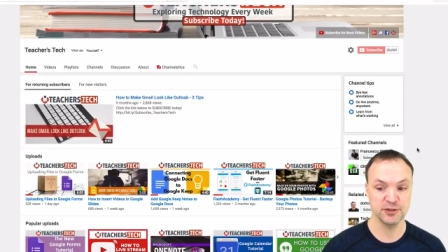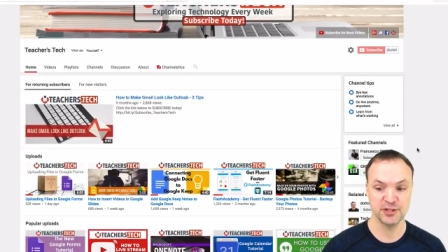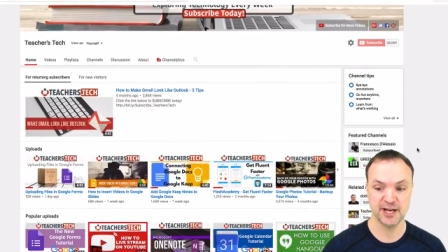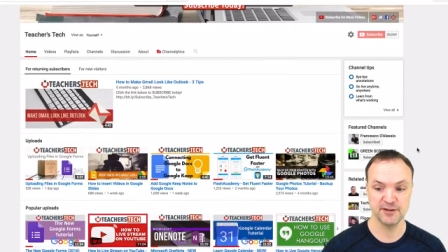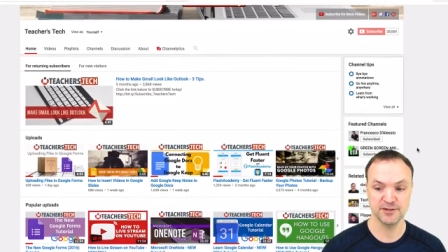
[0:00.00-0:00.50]

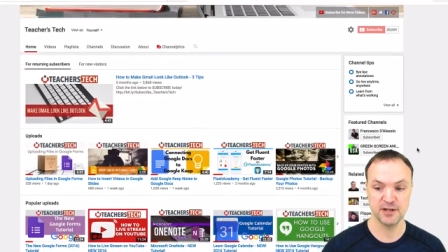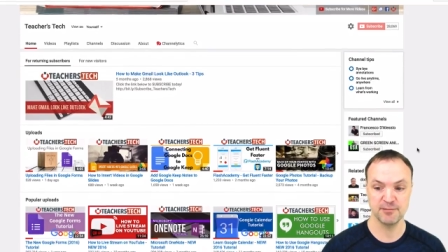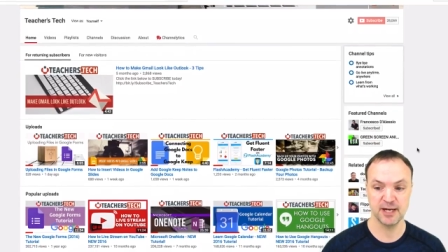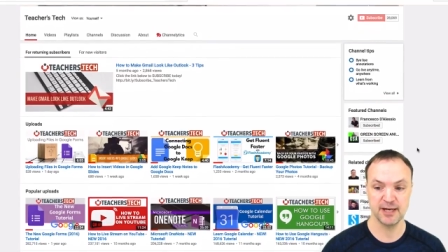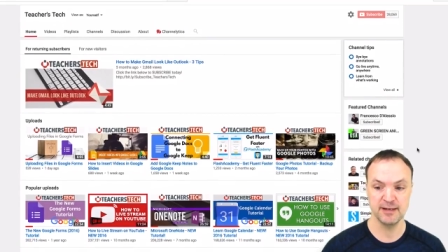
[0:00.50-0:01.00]
channels on
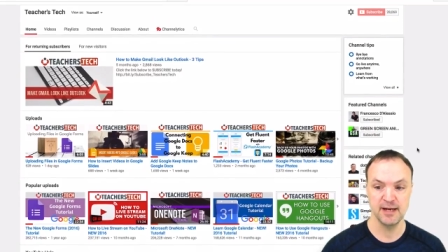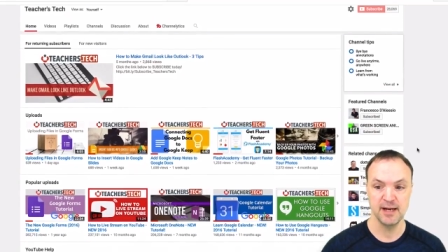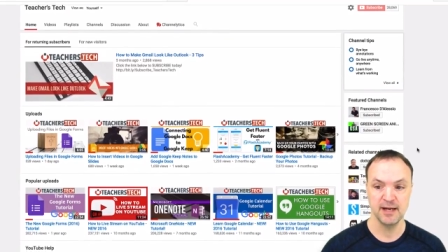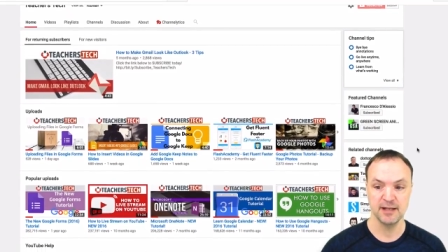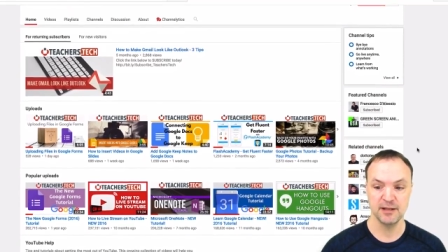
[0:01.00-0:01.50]
mine.
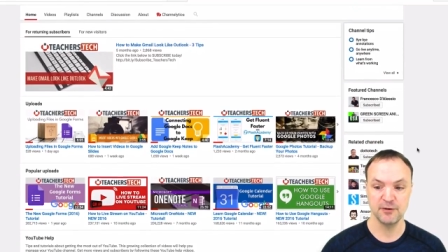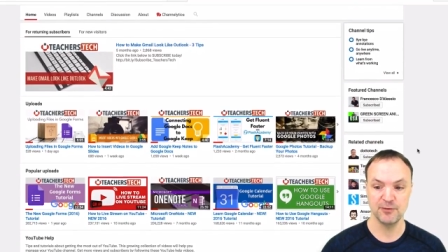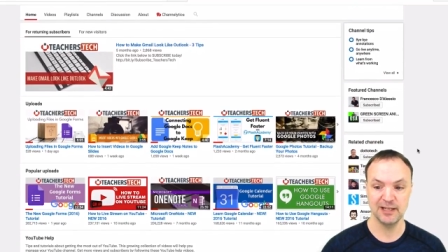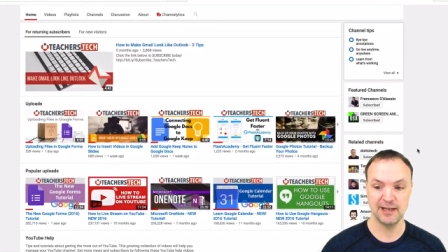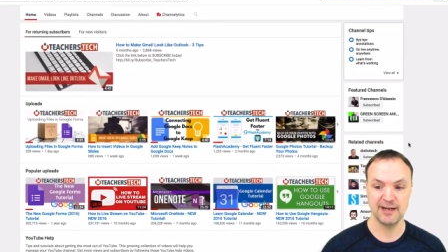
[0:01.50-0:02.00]
The
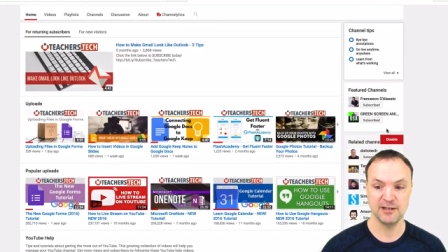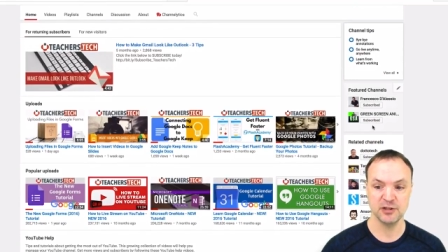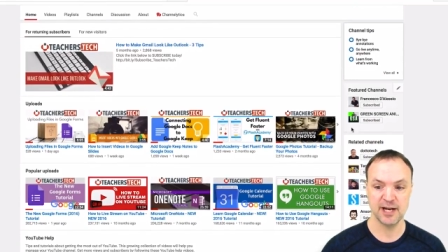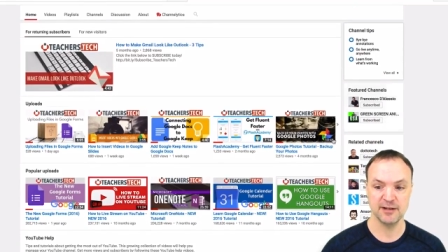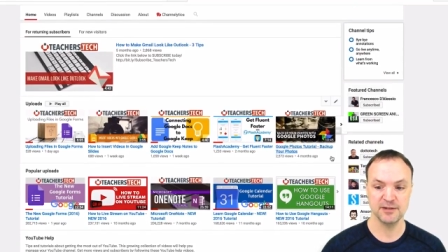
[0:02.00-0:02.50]
related
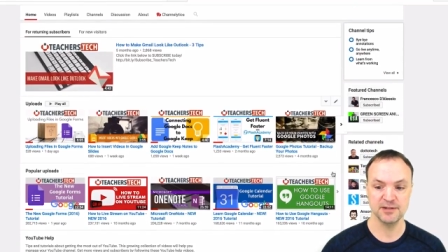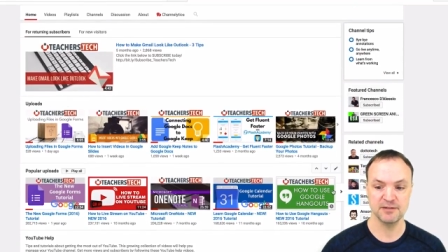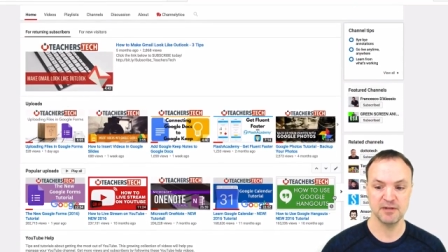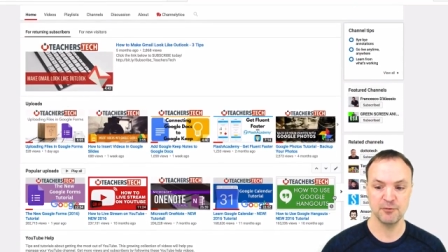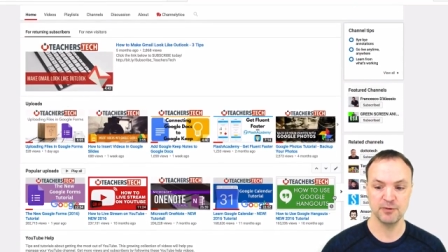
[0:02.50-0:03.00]
channels
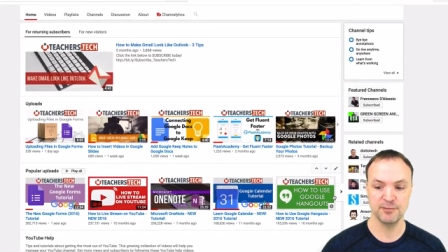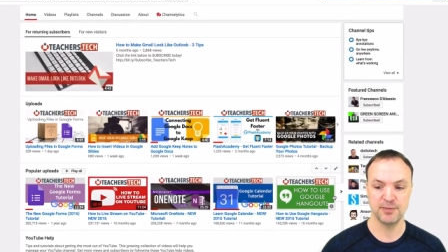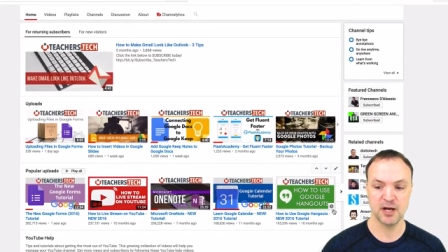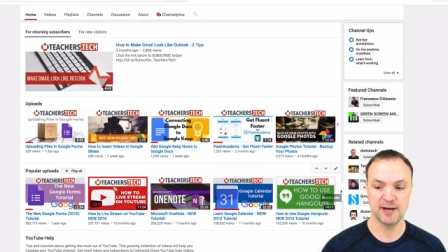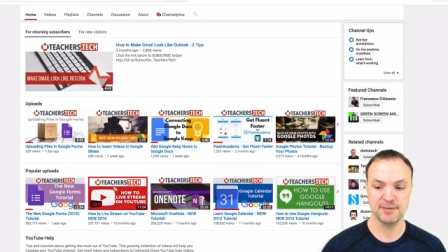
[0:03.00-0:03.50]
will
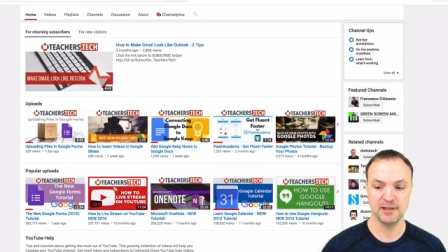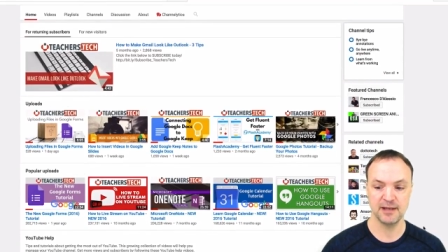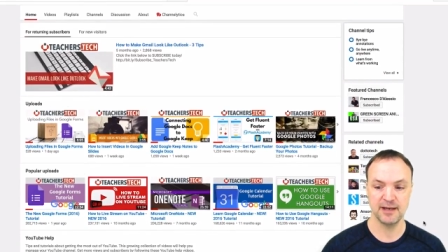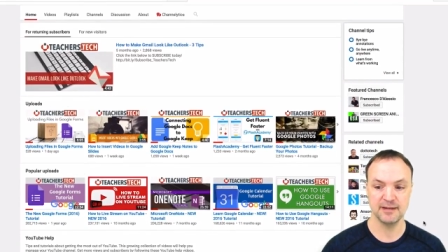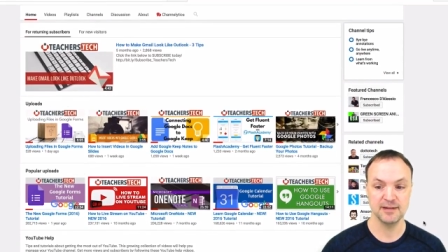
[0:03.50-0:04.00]

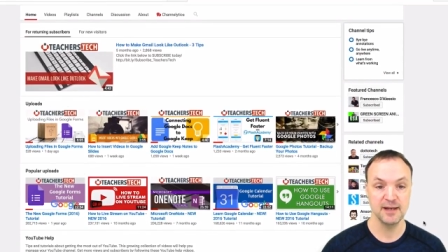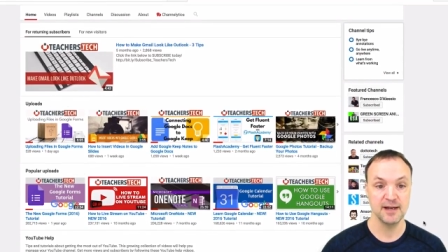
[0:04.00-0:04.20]
populate